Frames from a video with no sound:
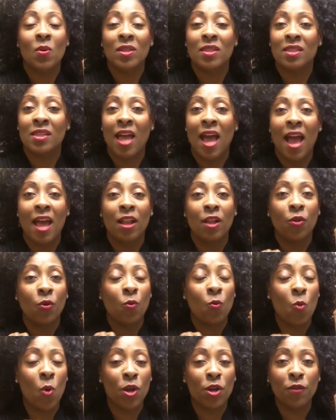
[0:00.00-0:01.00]
it's got
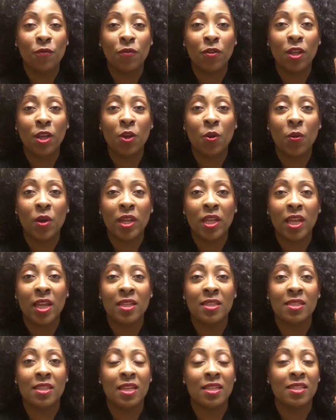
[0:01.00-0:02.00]
wonderful
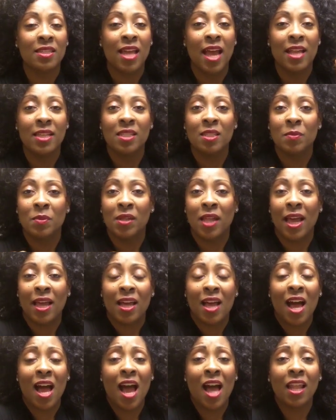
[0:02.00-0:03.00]
ingredients. It's got some
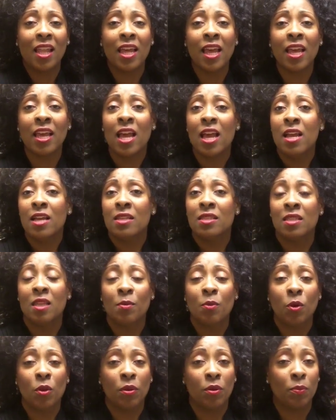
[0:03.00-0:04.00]
glycolic,
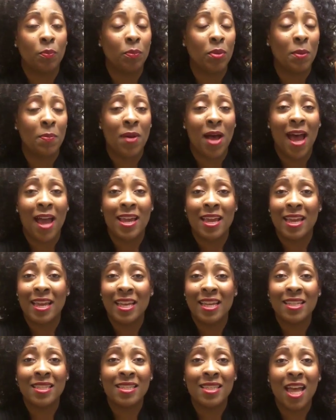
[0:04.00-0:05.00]
some papaya
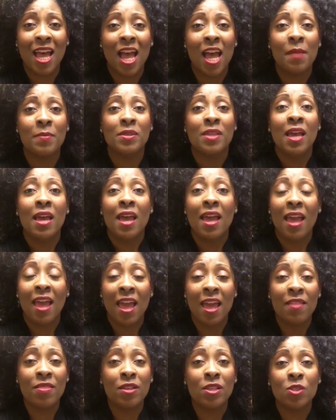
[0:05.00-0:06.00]
enzymes,
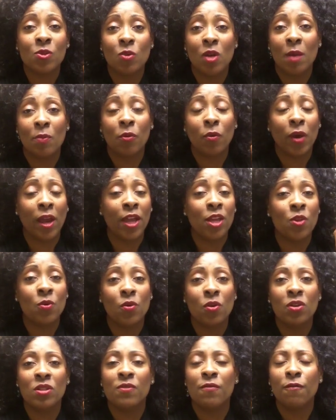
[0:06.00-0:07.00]
and the scrub
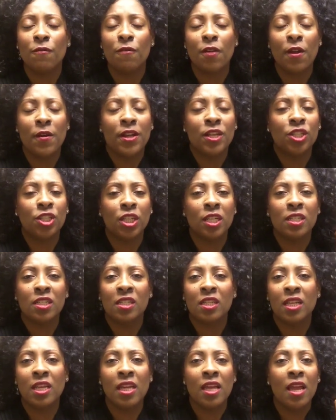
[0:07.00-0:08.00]
granules very
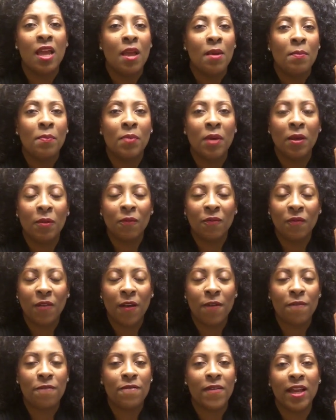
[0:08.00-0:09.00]
gently but
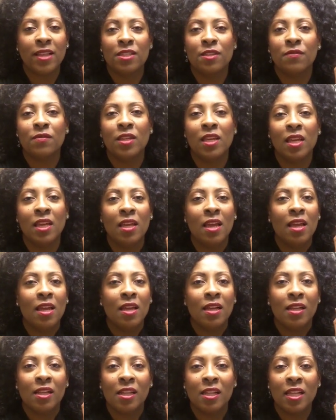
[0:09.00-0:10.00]
effectively
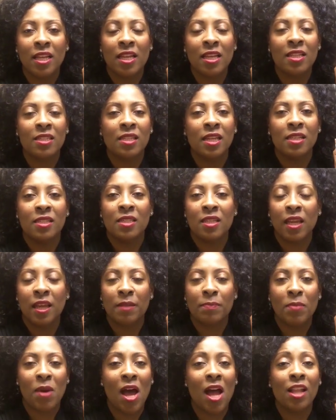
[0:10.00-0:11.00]
cleans and,
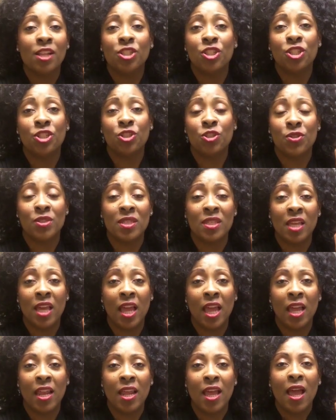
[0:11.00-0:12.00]
and polishes your
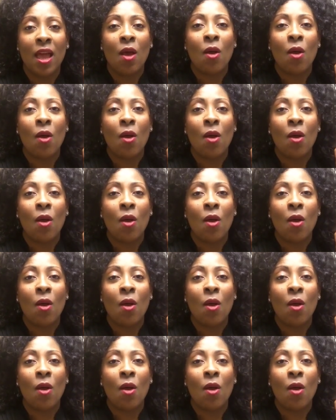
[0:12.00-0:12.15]
skin